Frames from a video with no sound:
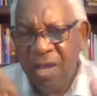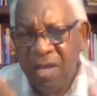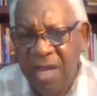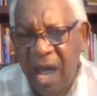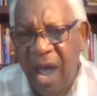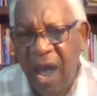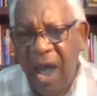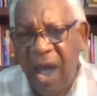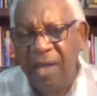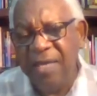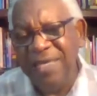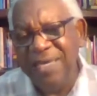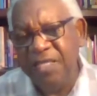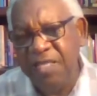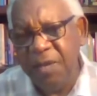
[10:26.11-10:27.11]

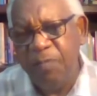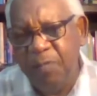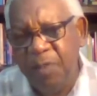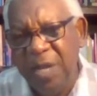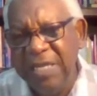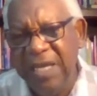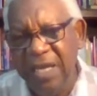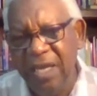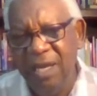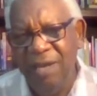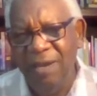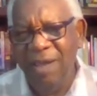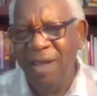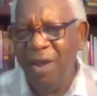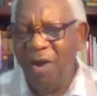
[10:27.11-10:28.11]
God is
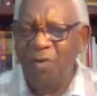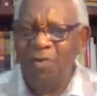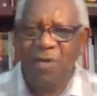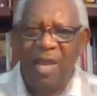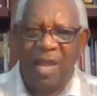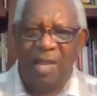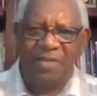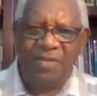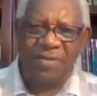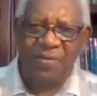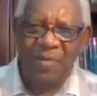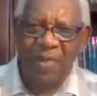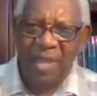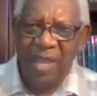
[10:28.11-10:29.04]
depending on us.